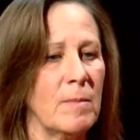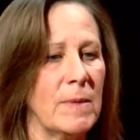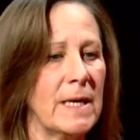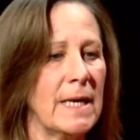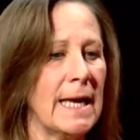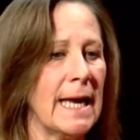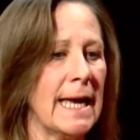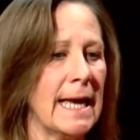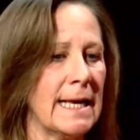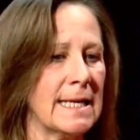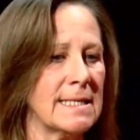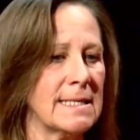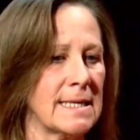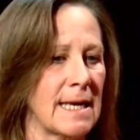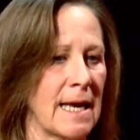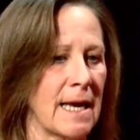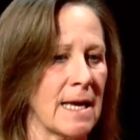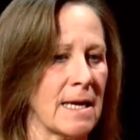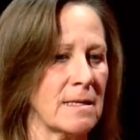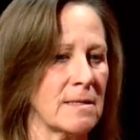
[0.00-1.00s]
PAs
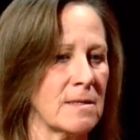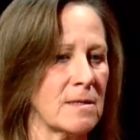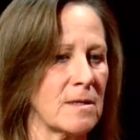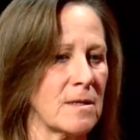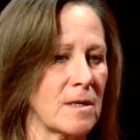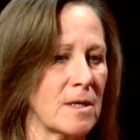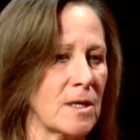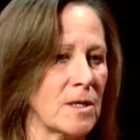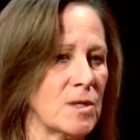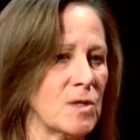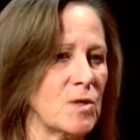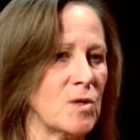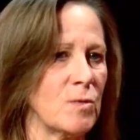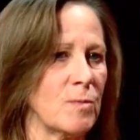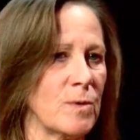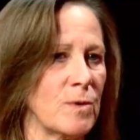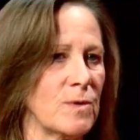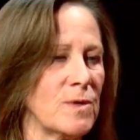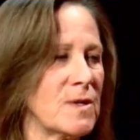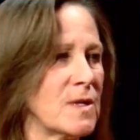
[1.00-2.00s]
and the
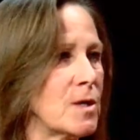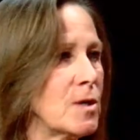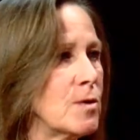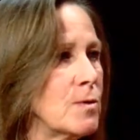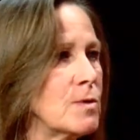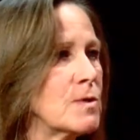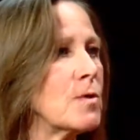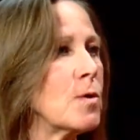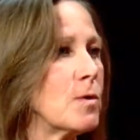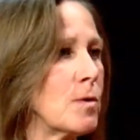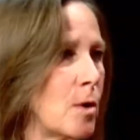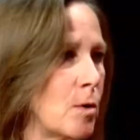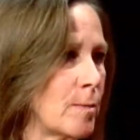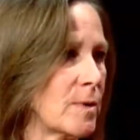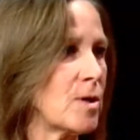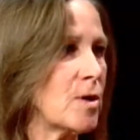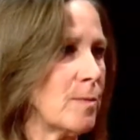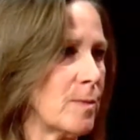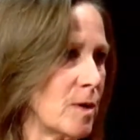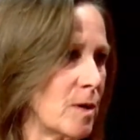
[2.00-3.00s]
consumers that use home
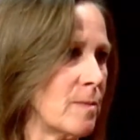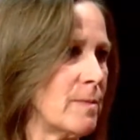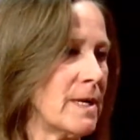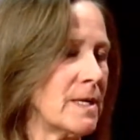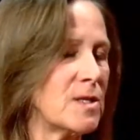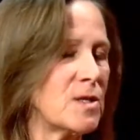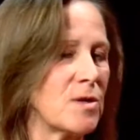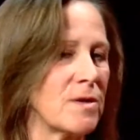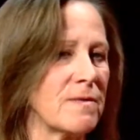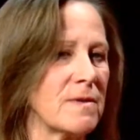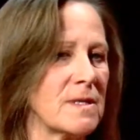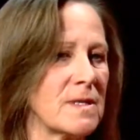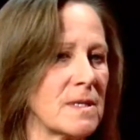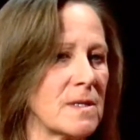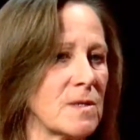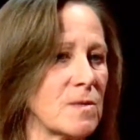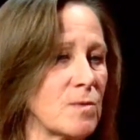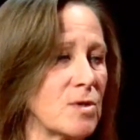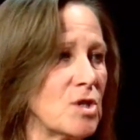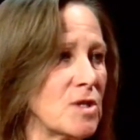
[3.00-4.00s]
and community-based
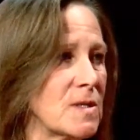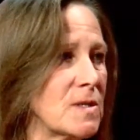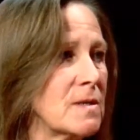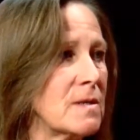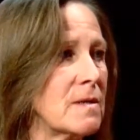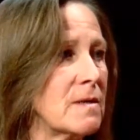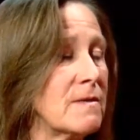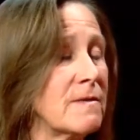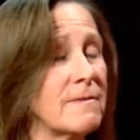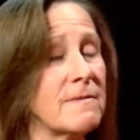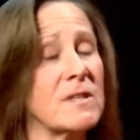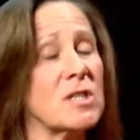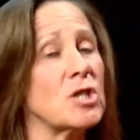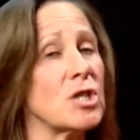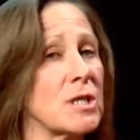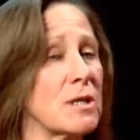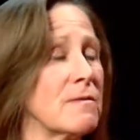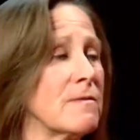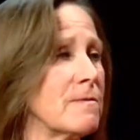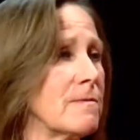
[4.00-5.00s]
services, which is the
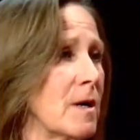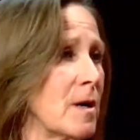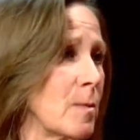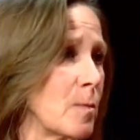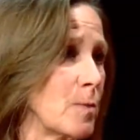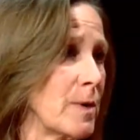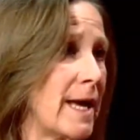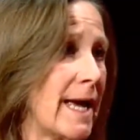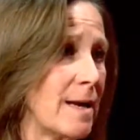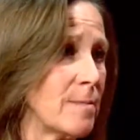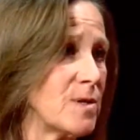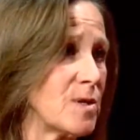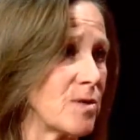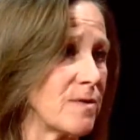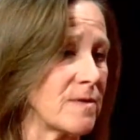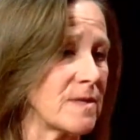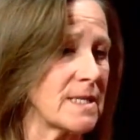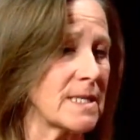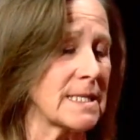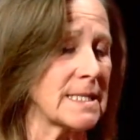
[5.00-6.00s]
Division of Rehab
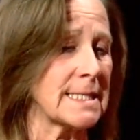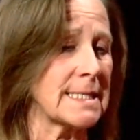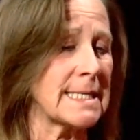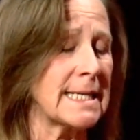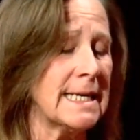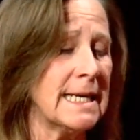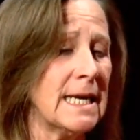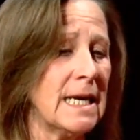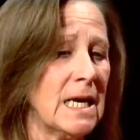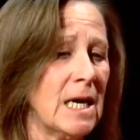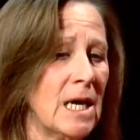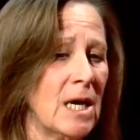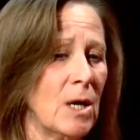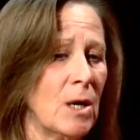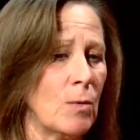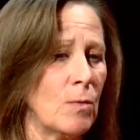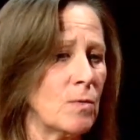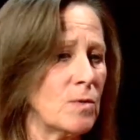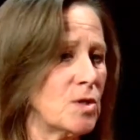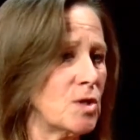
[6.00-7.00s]
Services,
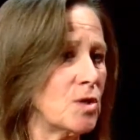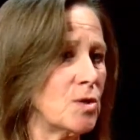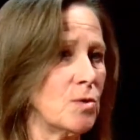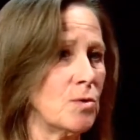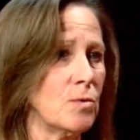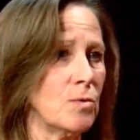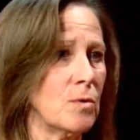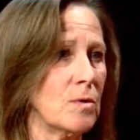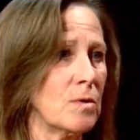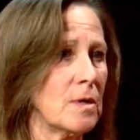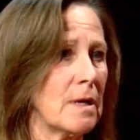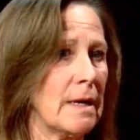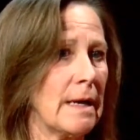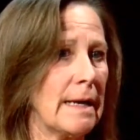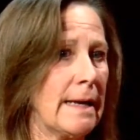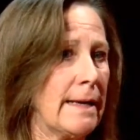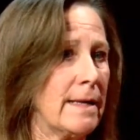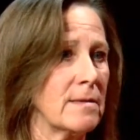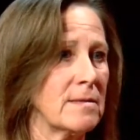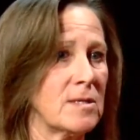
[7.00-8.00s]
to
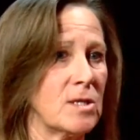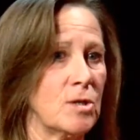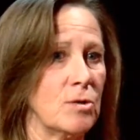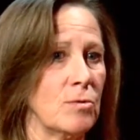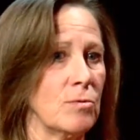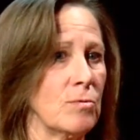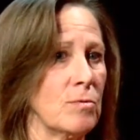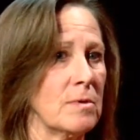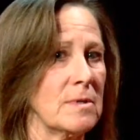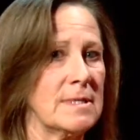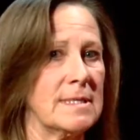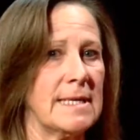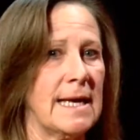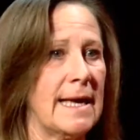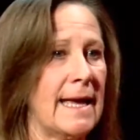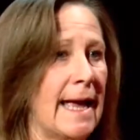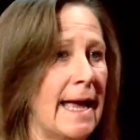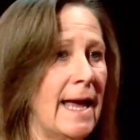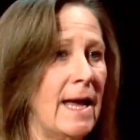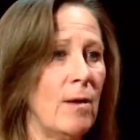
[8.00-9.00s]

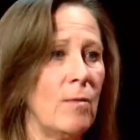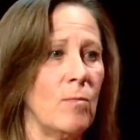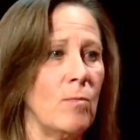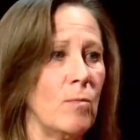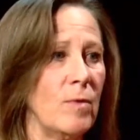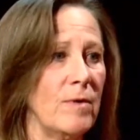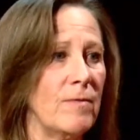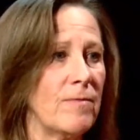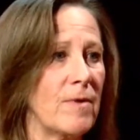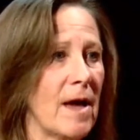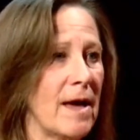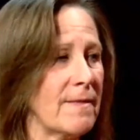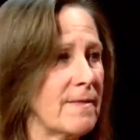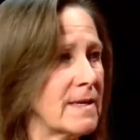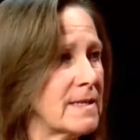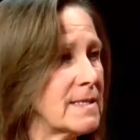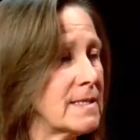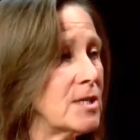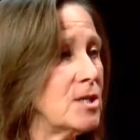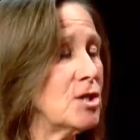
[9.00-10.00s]
say, hey, we've got
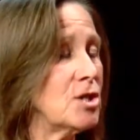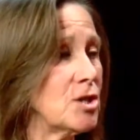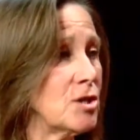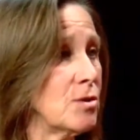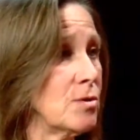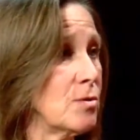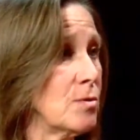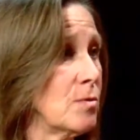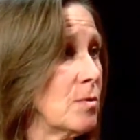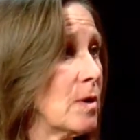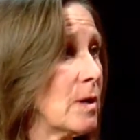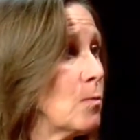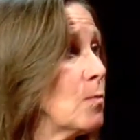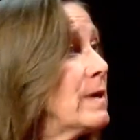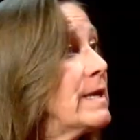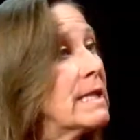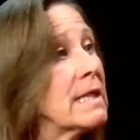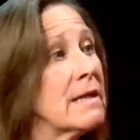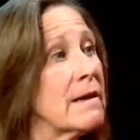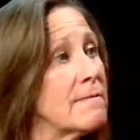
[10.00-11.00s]
this issue,
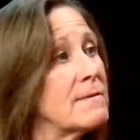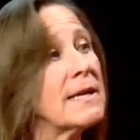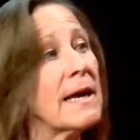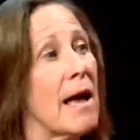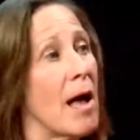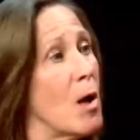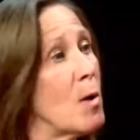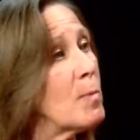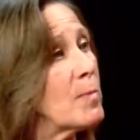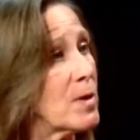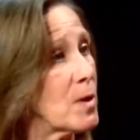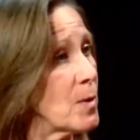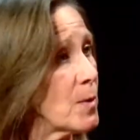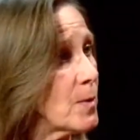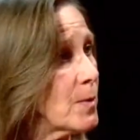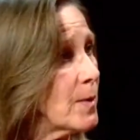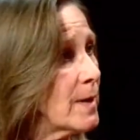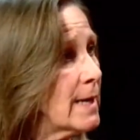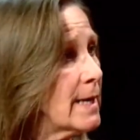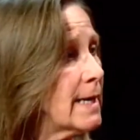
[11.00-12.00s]
we'd love to help
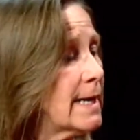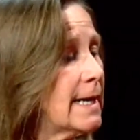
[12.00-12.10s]
you.